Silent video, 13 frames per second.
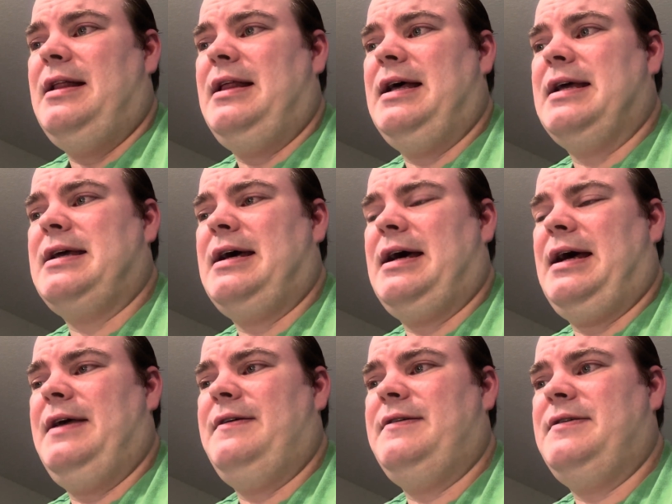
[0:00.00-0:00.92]
Like
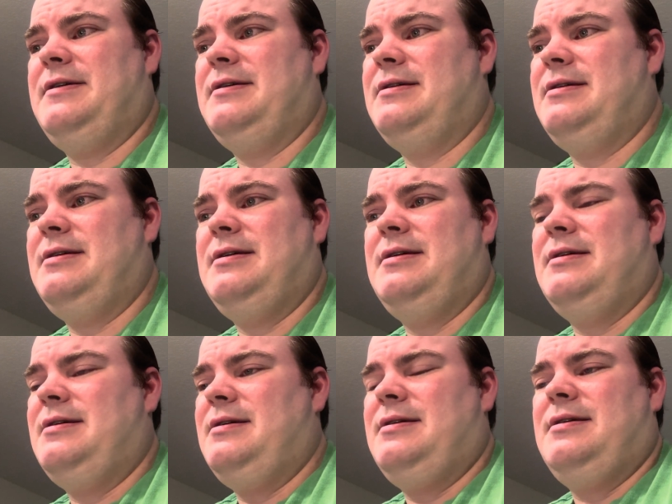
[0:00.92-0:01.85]
I
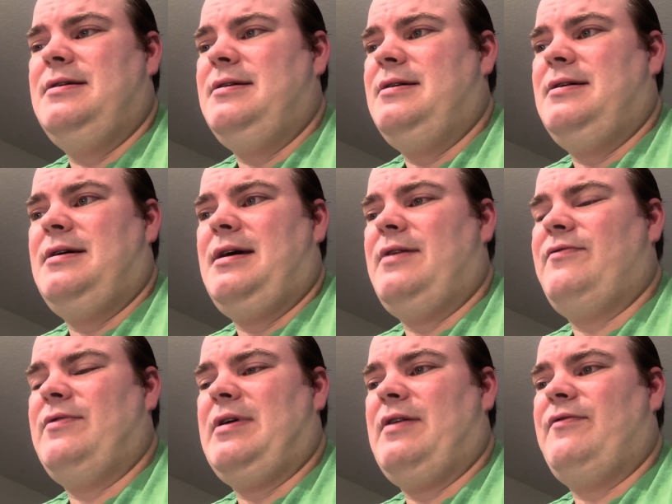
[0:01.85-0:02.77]

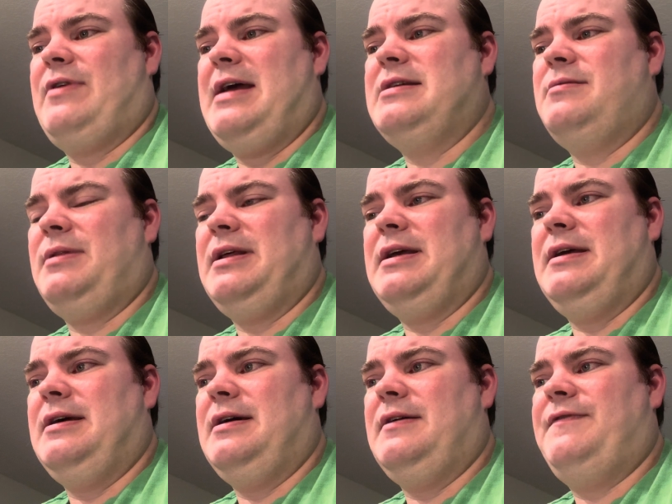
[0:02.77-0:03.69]

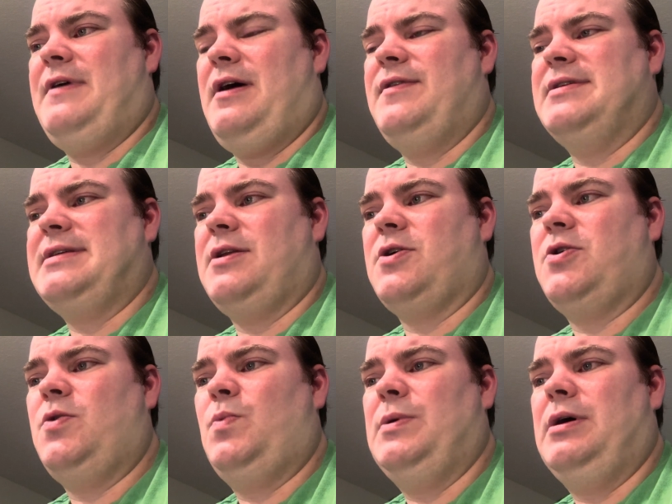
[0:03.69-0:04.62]
randomly found this at a
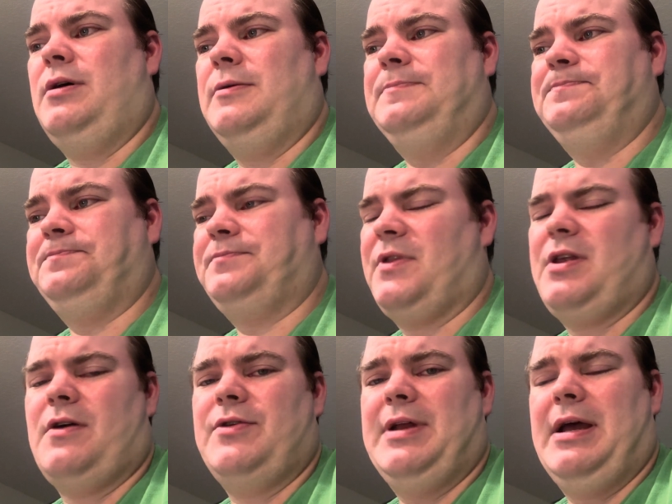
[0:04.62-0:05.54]
Goodwill
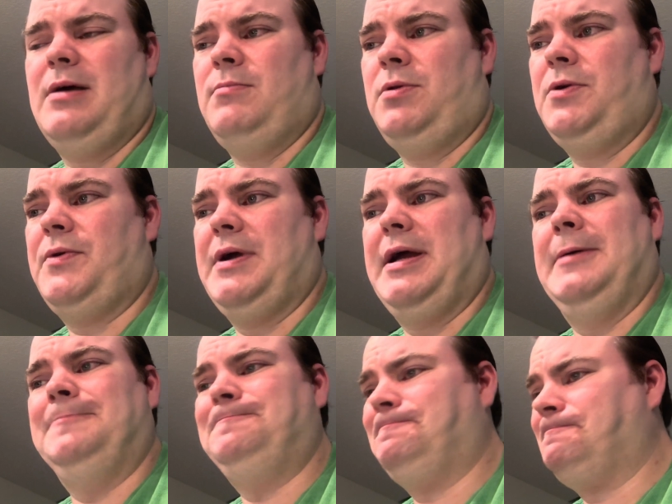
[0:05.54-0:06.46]
the other day on
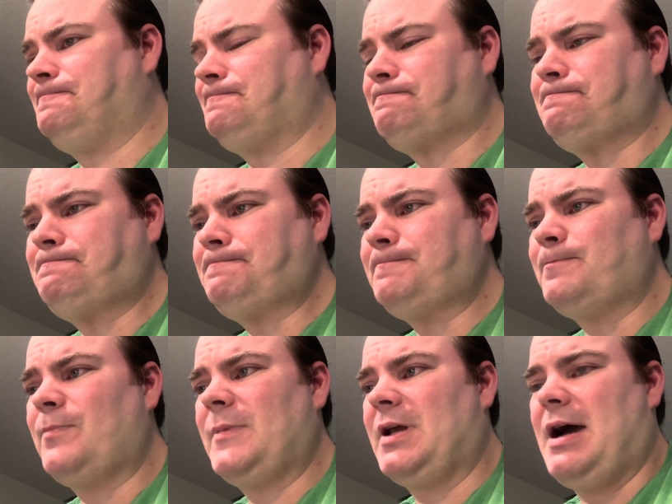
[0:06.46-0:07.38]
Blu-ray,
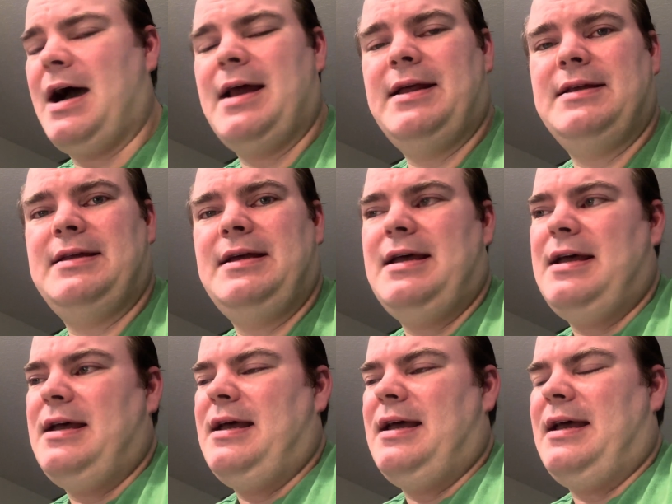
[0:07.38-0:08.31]
got it,
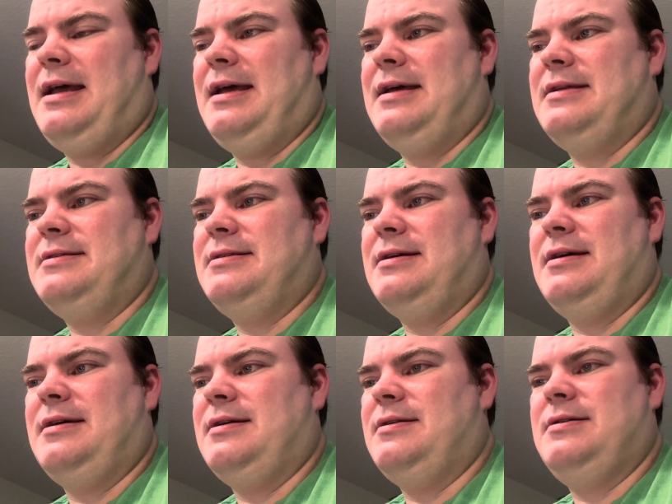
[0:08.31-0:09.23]
and
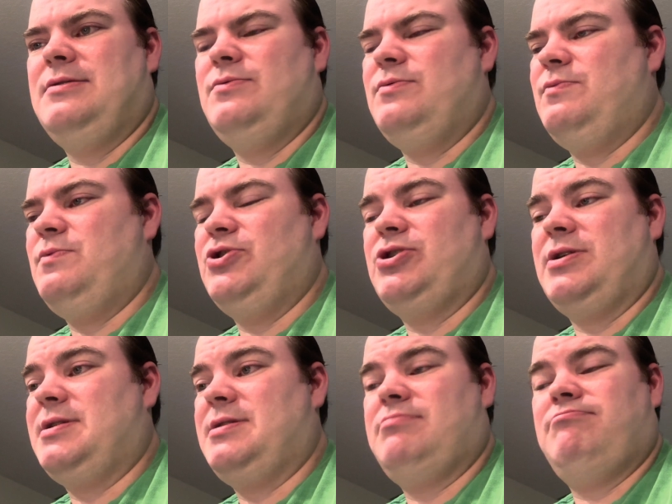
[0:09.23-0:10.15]
it was
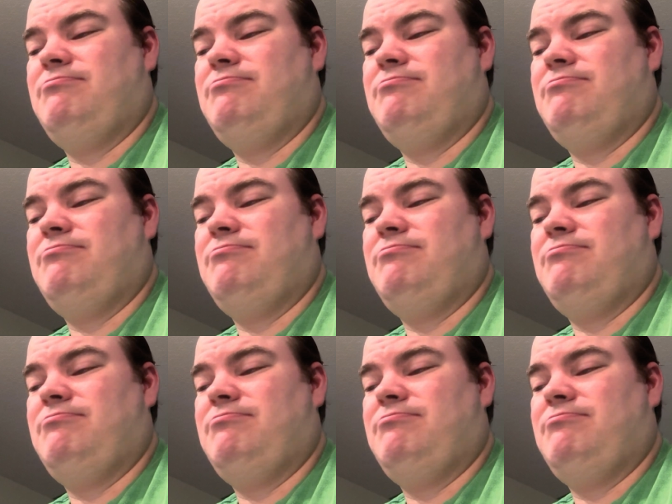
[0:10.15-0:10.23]
just